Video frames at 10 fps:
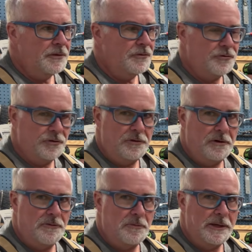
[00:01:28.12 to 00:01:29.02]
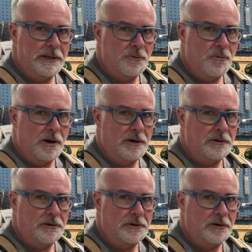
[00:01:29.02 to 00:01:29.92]
Should there ever be any
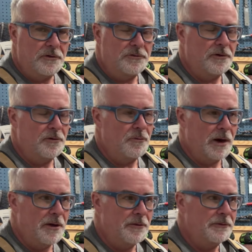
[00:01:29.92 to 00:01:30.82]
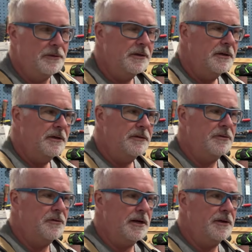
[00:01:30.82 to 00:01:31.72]
water incursion around the
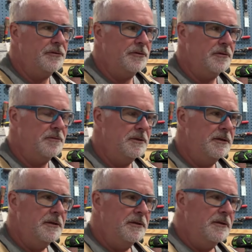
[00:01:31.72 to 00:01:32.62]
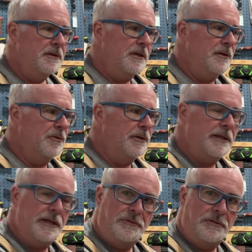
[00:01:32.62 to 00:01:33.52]
drain tube, it would
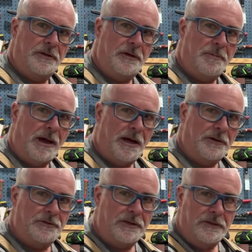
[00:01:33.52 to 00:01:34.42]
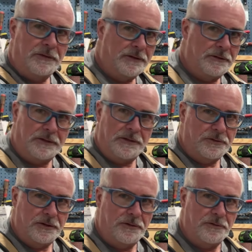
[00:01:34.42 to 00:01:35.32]
get to the epoxy and then
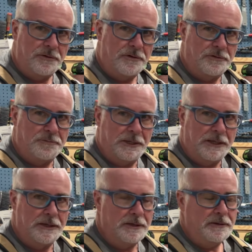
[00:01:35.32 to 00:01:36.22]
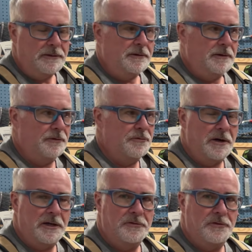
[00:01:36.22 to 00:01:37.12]
continue to just be a
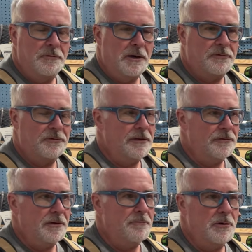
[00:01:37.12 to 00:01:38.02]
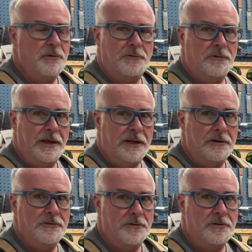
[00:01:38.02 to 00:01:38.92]
drain tube. I've seen some boats where that
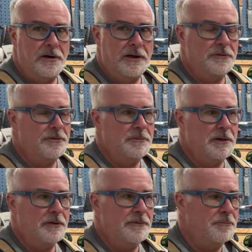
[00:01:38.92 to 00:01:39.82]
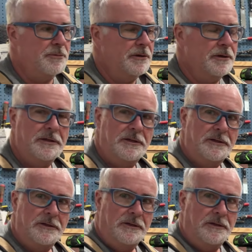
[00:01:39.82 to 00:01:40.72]
is the drain tube. They don't even put
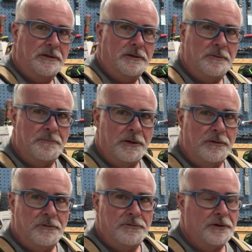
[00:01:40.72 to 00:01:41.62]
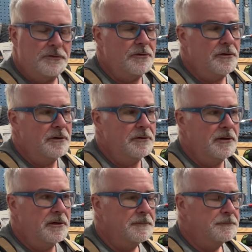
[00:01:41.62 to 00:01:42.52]
a metal fixture in
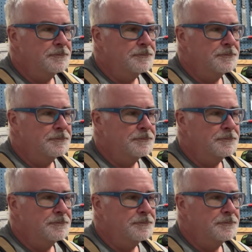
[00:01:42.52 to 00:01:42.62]
there.